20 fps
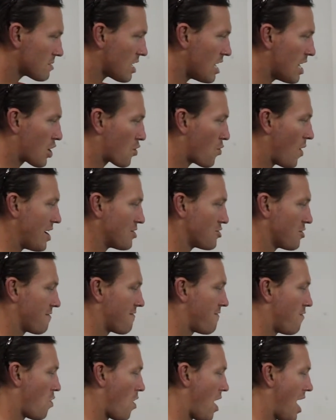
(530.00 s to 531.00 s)
equation
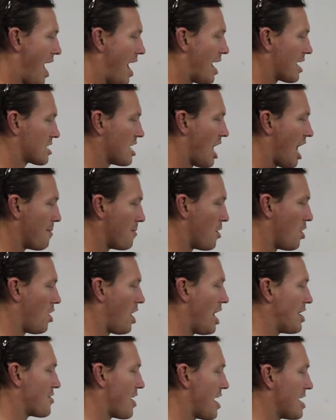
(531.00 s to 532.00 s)
for our
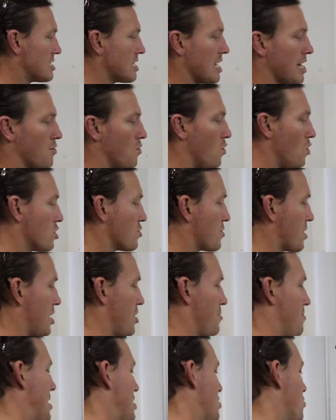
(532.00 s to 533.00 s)
carbohydrates, and all we're
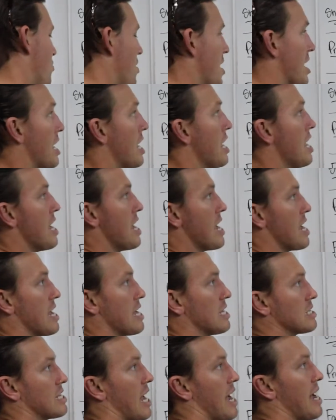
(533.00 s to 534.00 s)
going to be doing
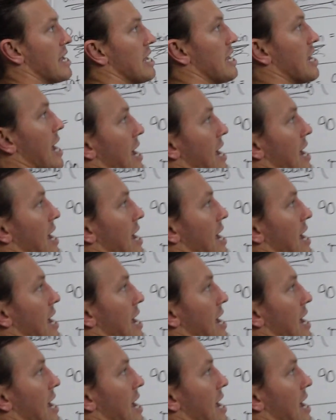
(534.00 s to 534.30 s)
is taking